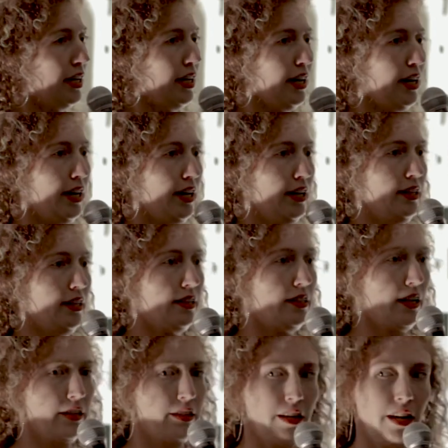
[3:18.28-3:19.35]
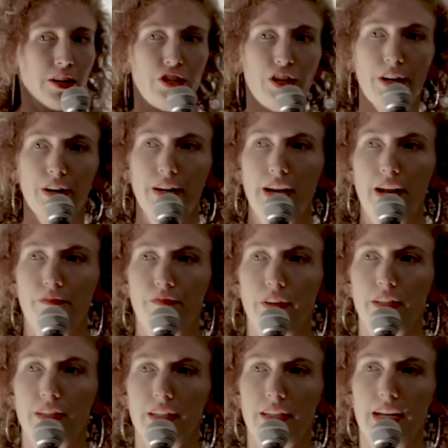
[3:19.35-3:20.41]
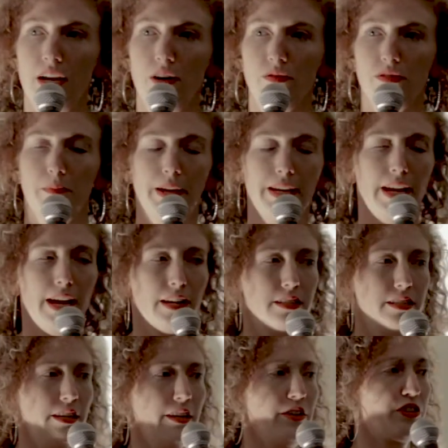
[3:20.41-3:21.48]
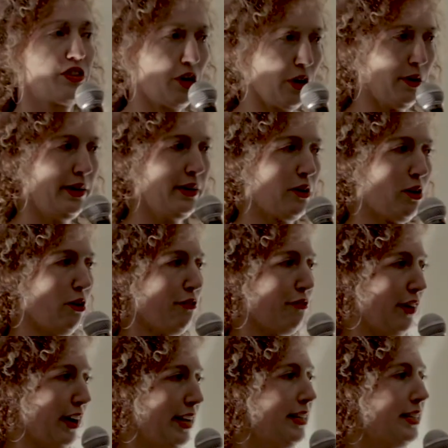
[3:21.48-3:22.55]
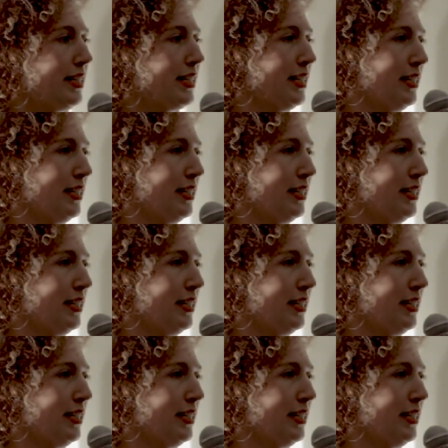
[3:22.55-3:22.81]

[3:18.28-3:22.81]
in the sense that I share a Netflix account with my ex and his current girlfriend.